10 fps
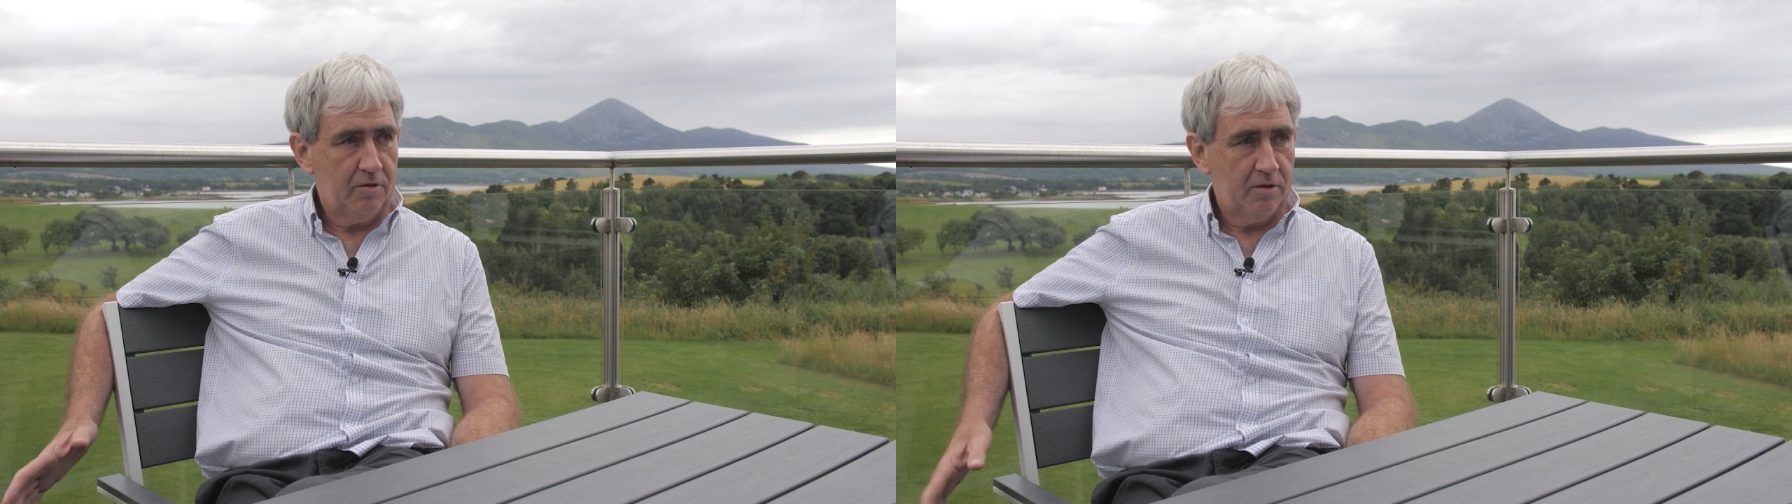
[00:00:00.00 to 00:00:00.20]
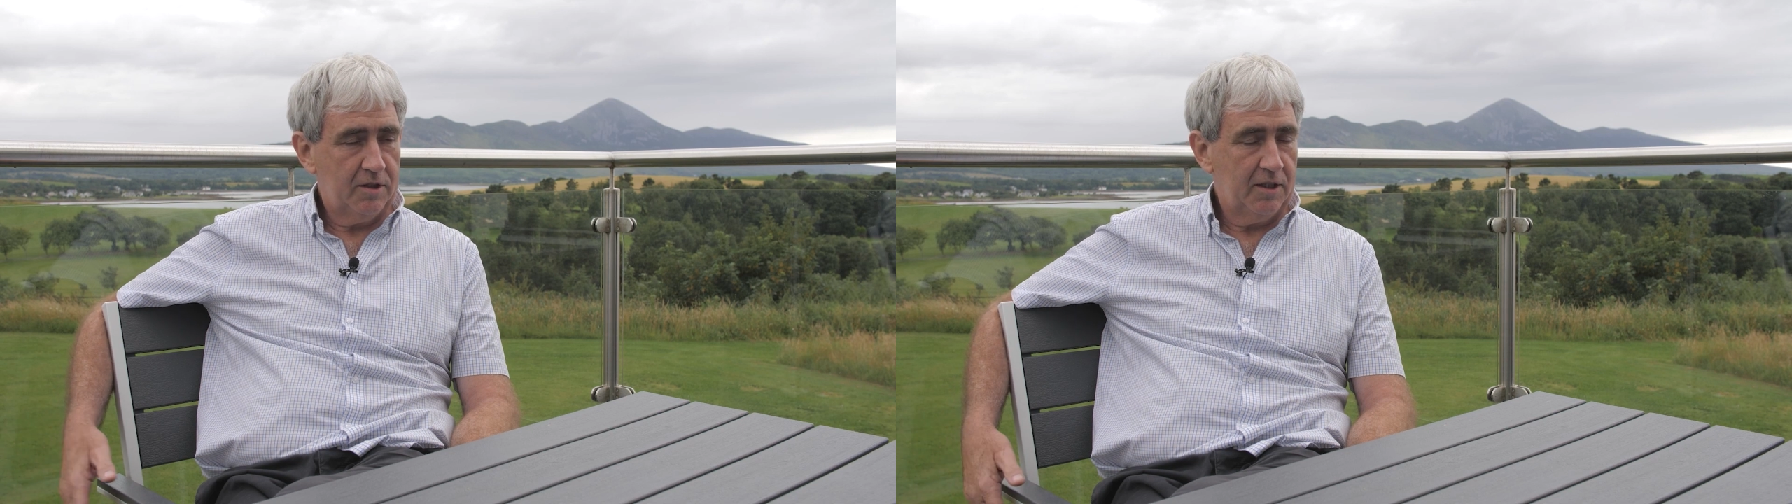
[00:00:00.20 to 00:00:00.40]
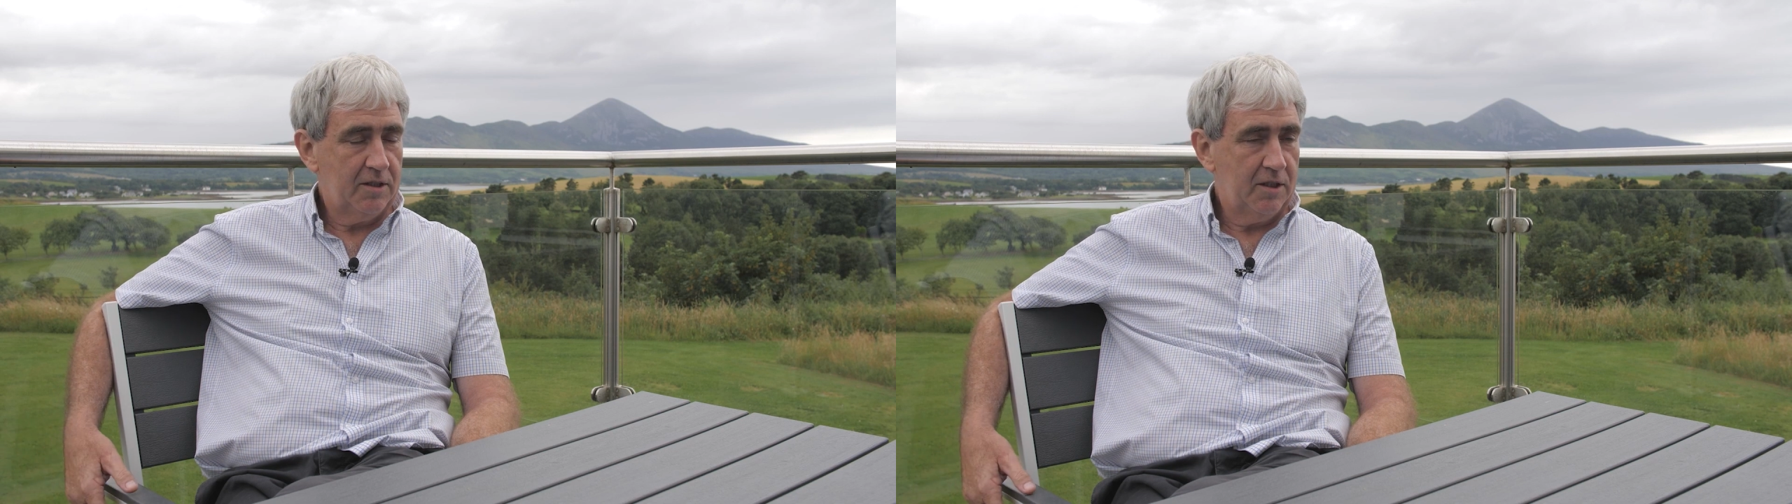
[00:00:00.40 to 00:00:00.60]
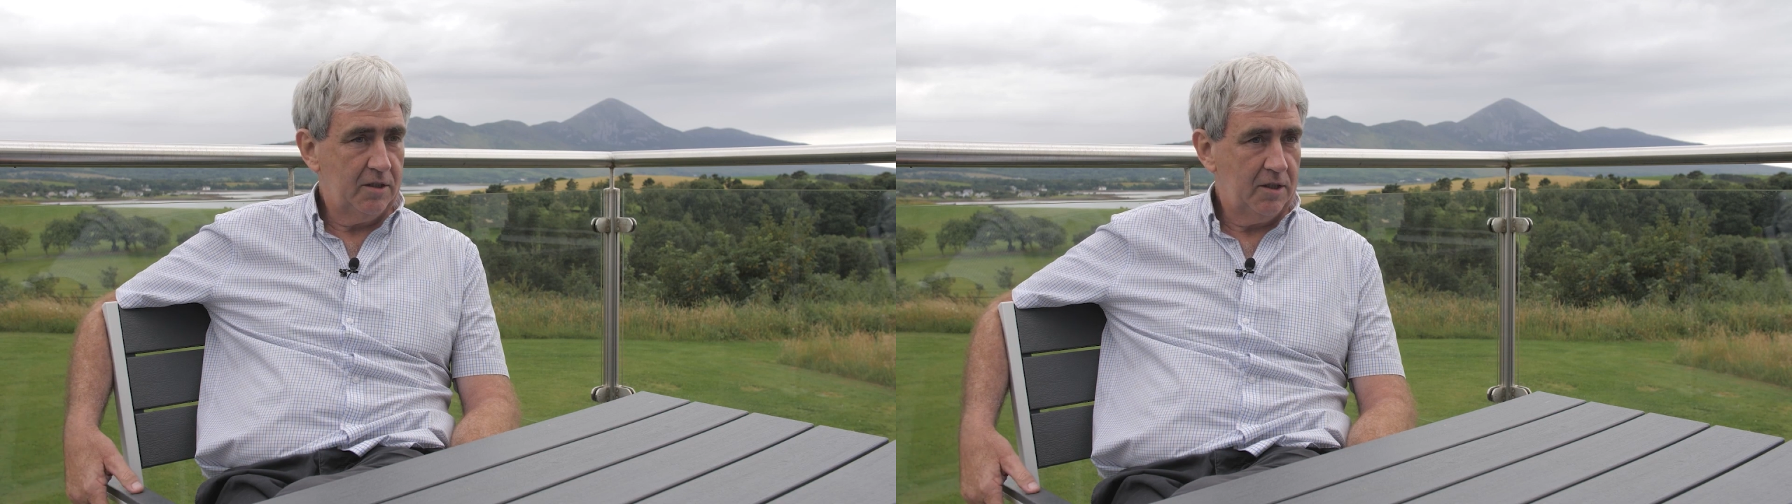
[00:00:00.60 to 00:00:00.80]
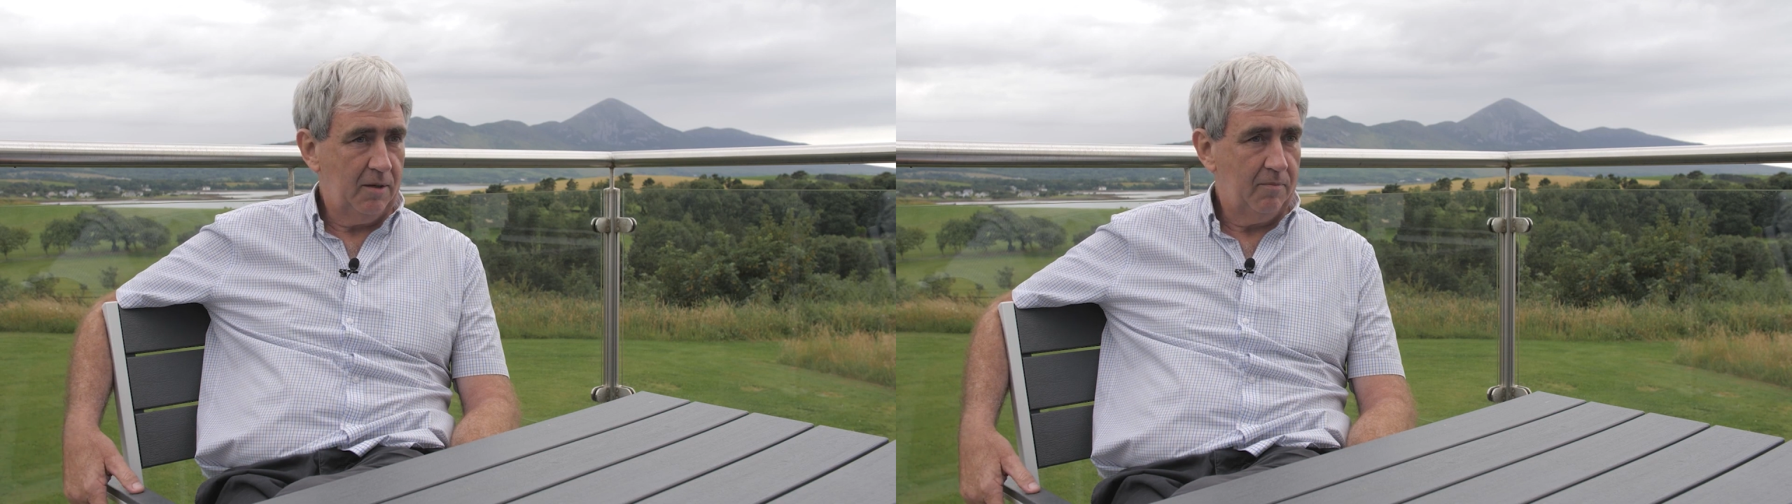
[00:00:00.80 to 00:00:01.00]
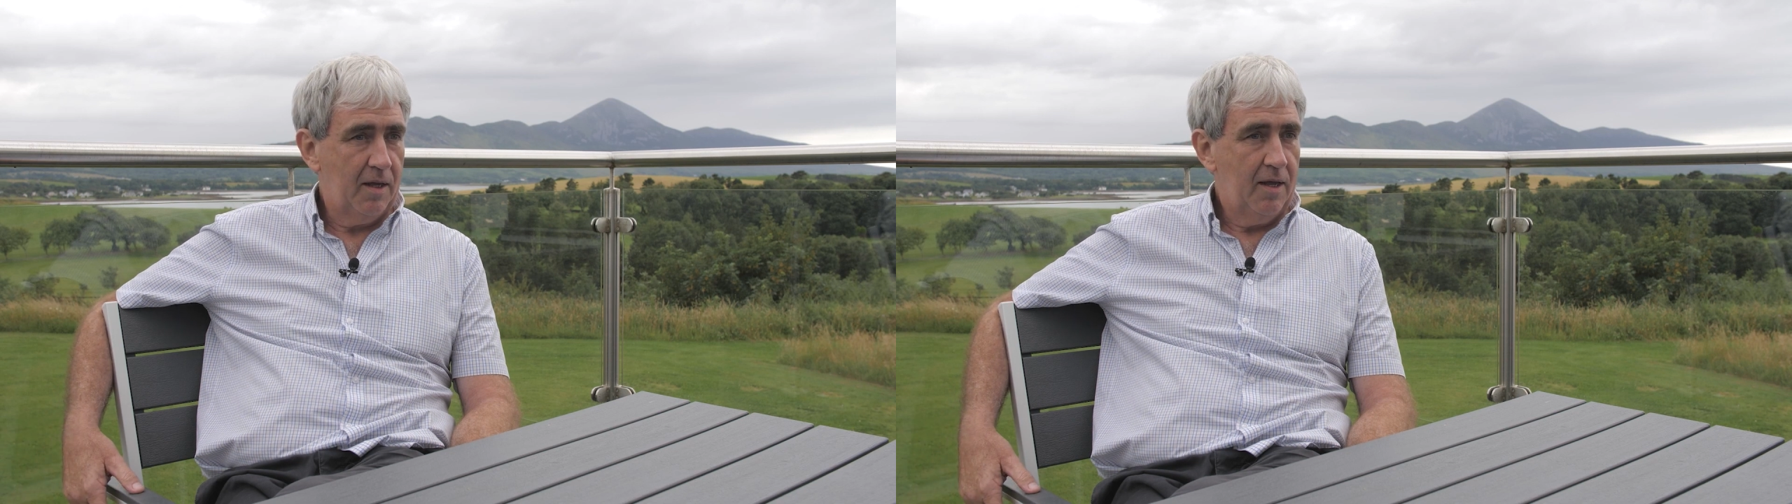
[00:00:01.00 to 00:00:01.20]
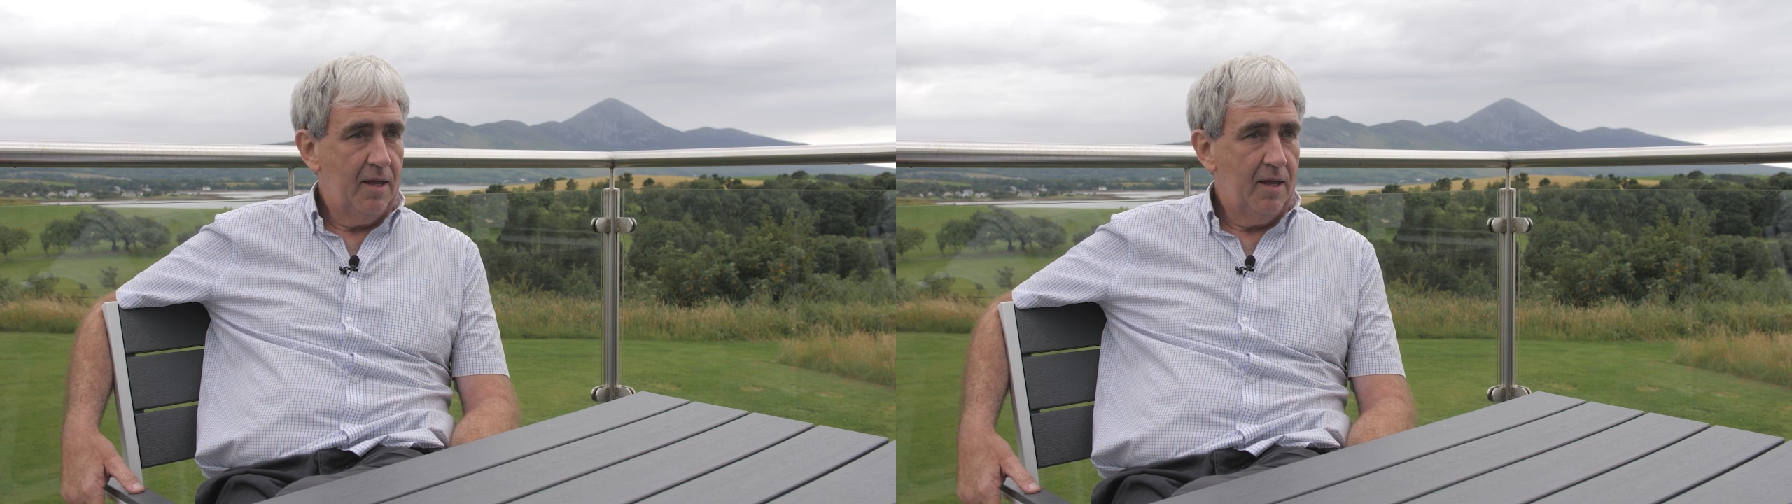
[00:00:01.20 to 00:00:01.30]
under 16 team